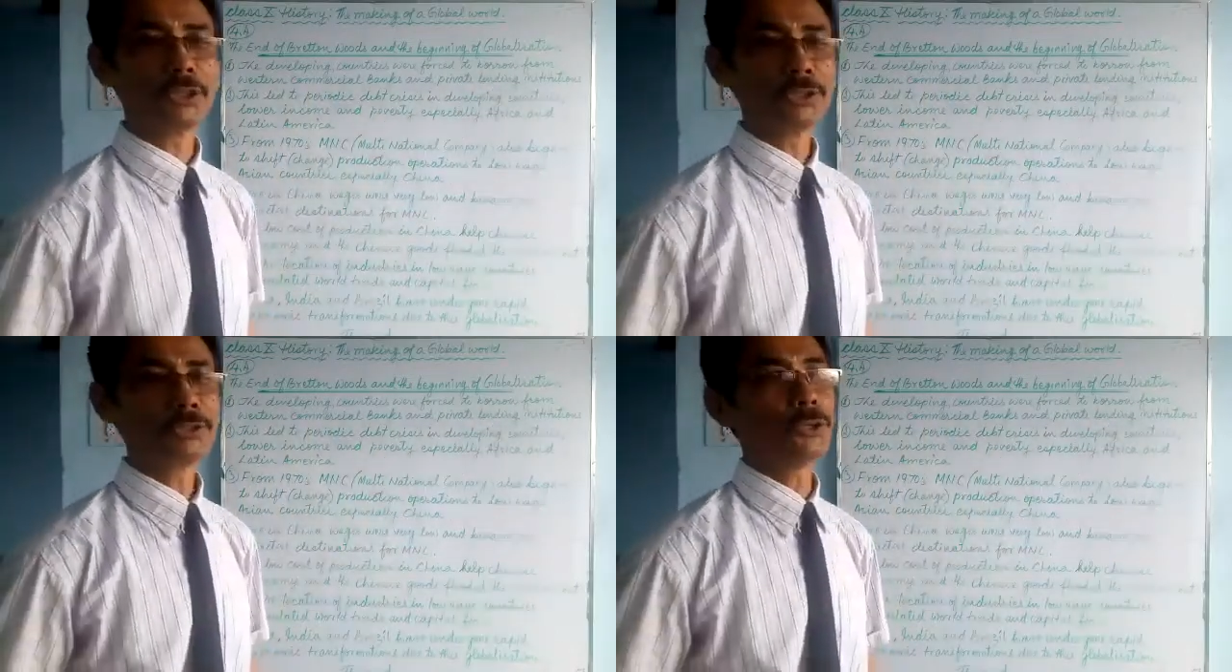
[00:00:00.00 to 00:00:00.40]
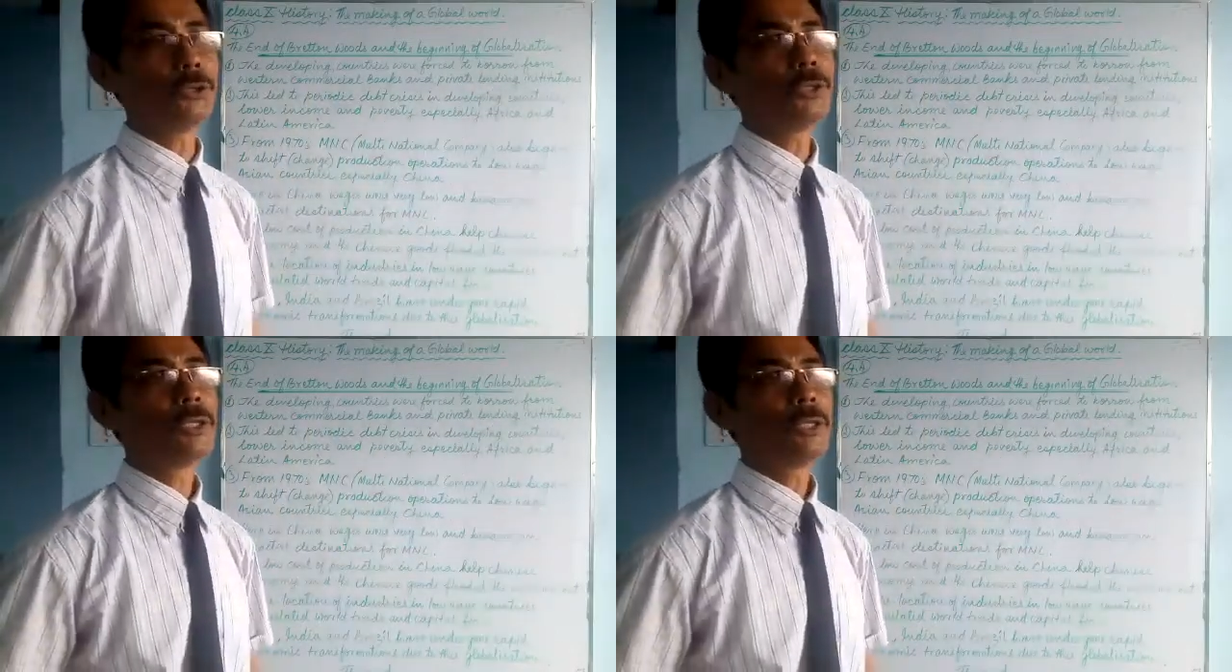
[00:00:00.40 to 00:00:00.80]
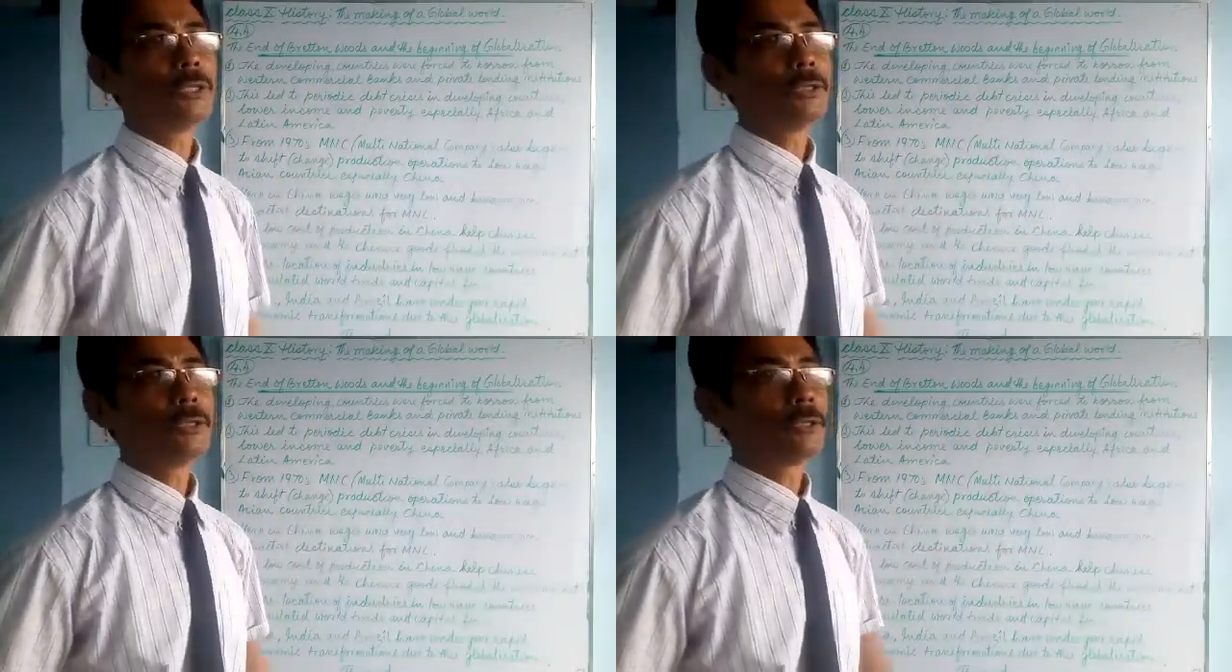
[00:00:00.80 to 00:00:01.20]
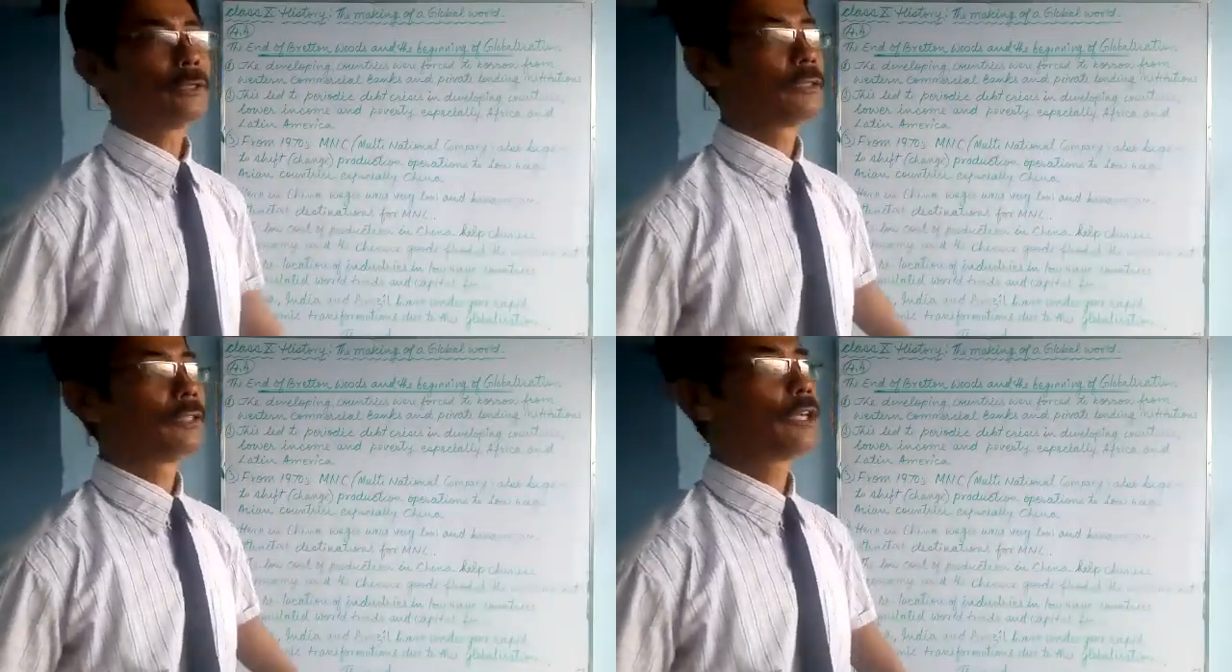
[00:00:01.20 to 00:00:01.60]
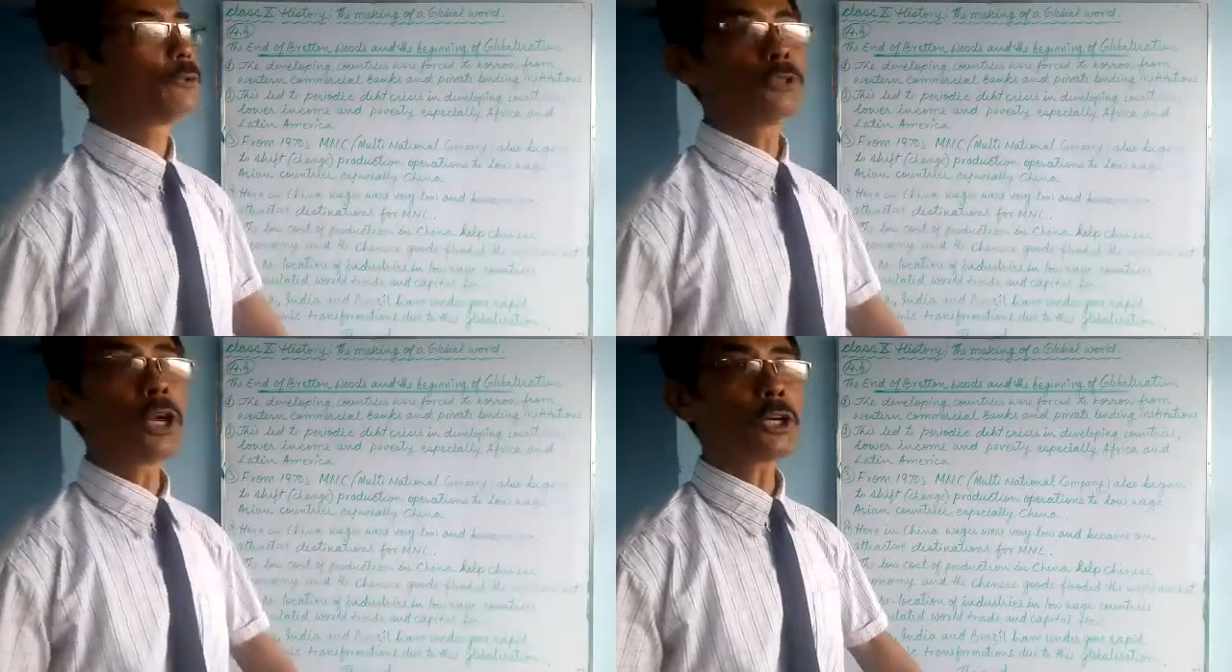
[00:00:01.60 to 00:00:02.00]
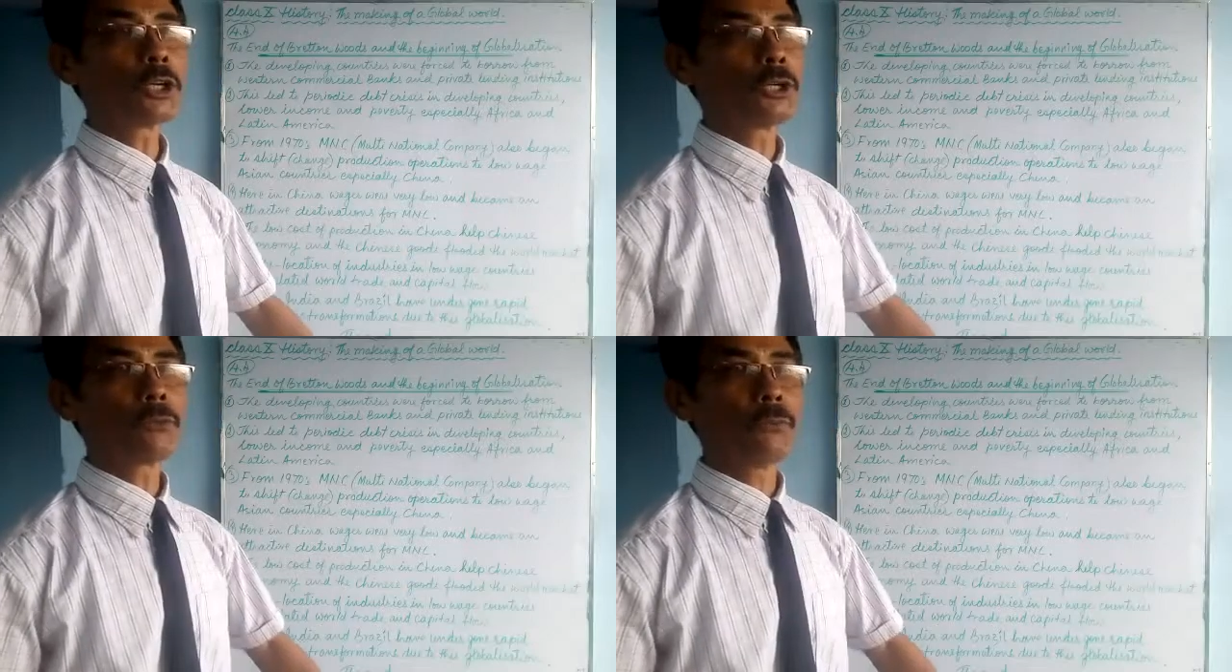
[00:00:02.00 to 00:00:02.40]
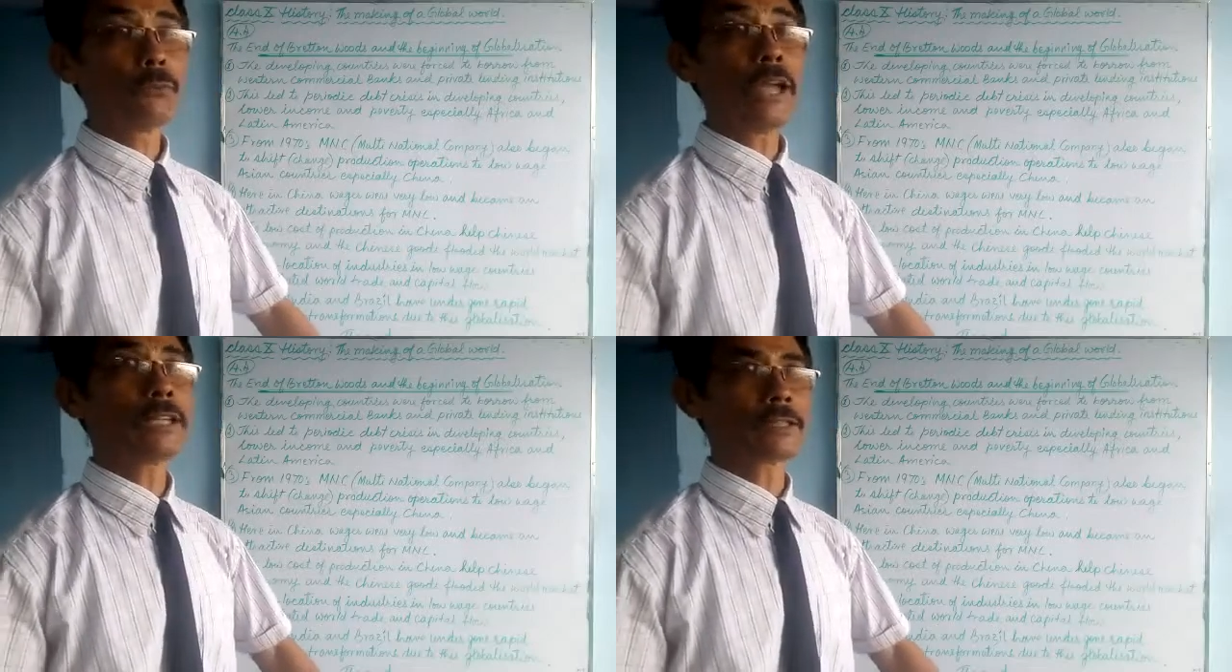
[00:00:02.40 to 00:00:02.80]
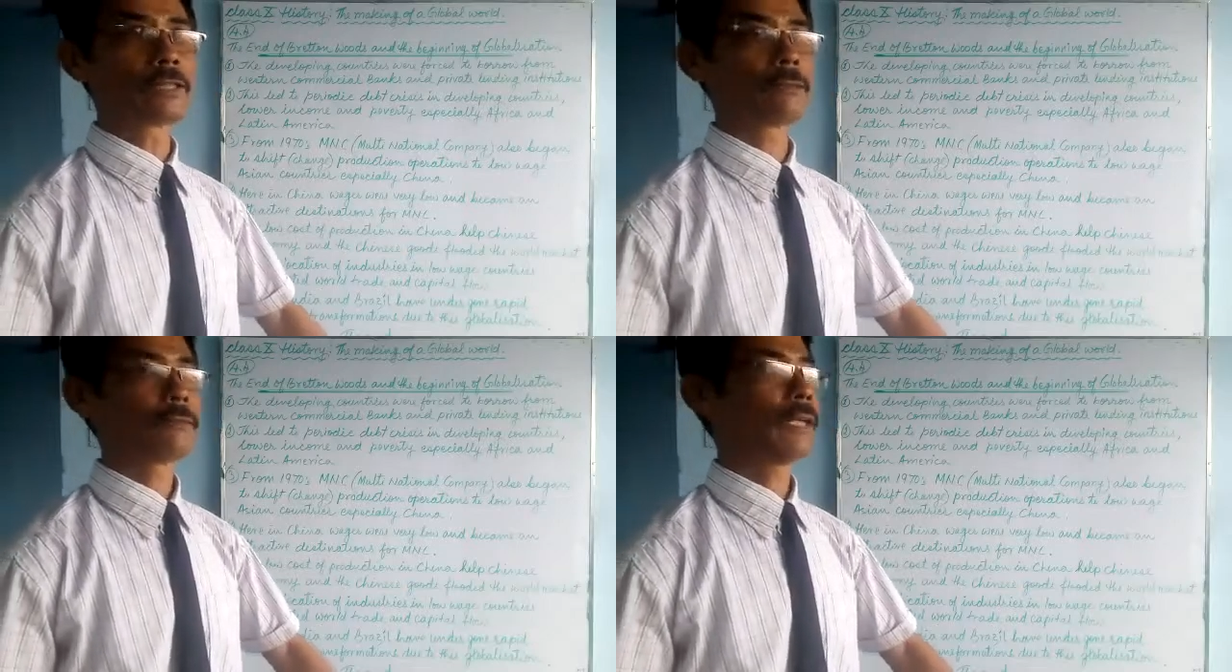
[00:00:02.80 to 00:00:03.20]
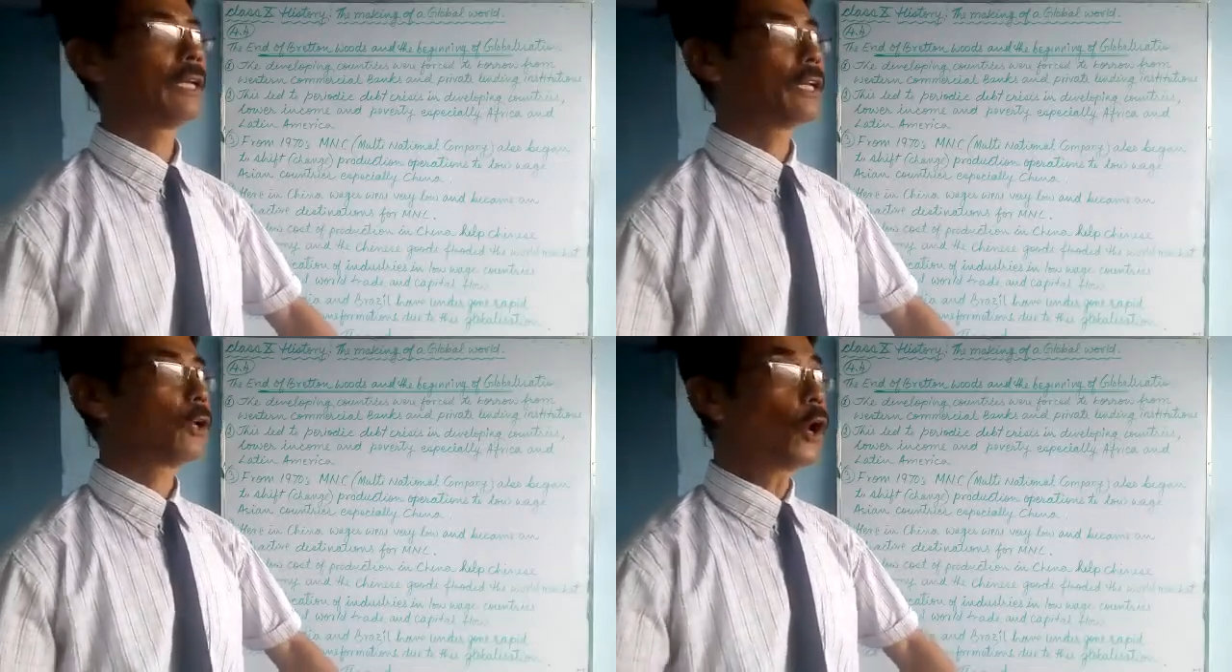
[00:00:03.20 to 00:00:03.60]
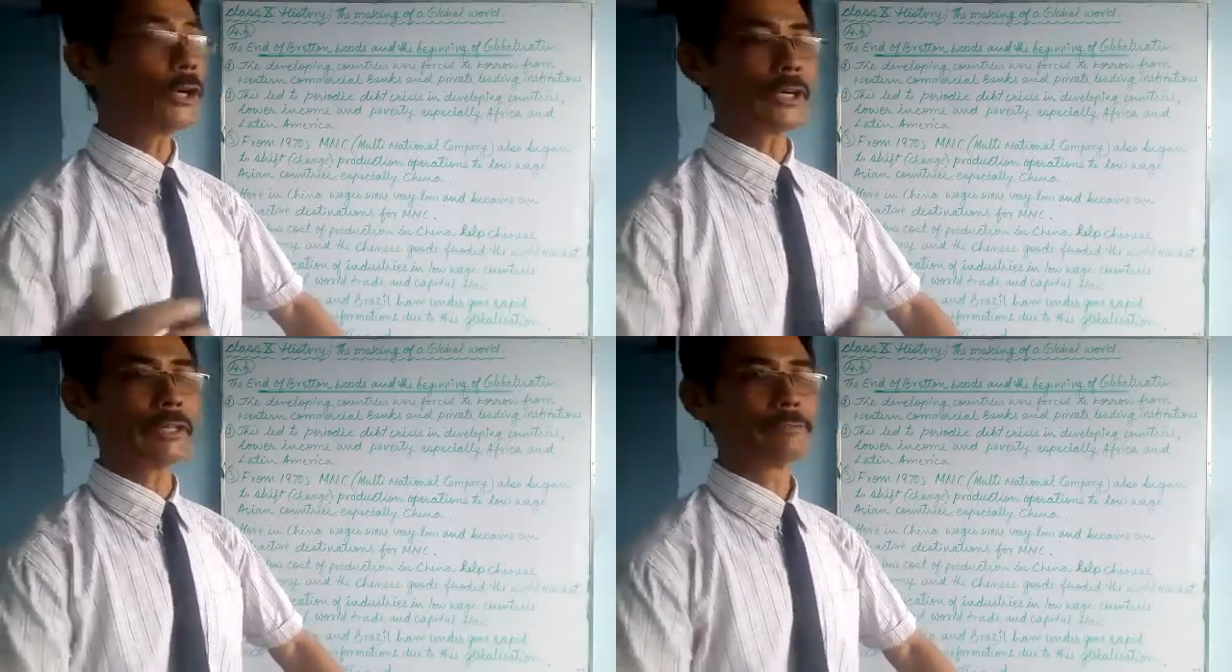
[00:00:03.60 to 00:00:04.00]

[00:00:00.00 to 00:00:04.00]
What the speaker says: So they could not wait any longer.